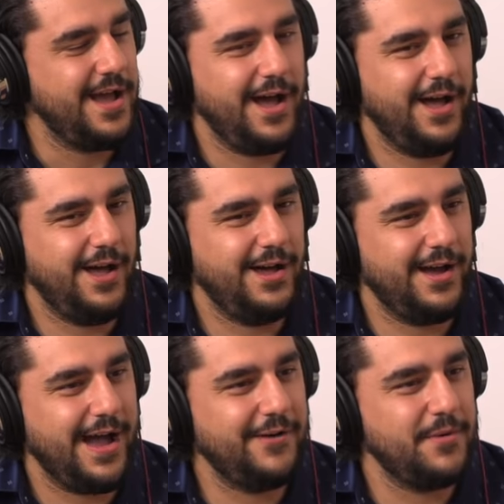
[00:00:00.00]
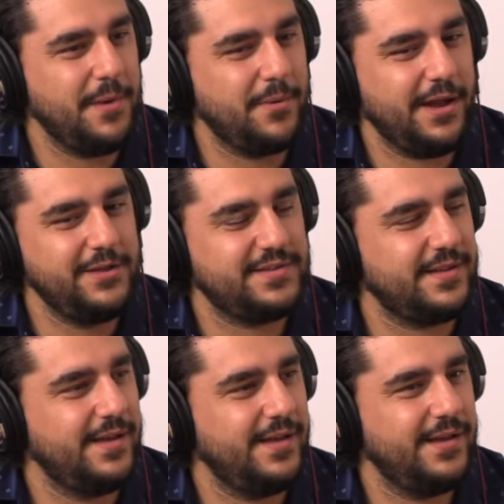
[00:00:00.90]
Uh, I remember I used
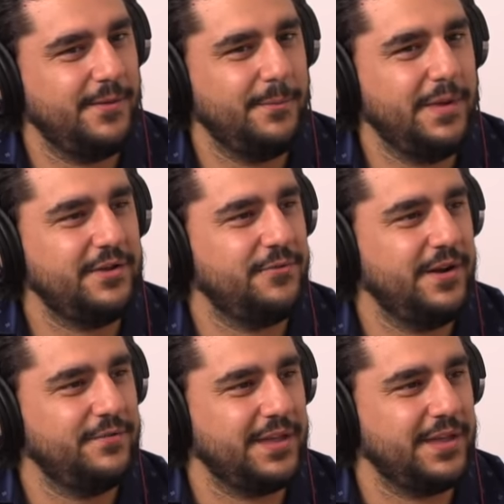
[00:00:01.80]
to make fun of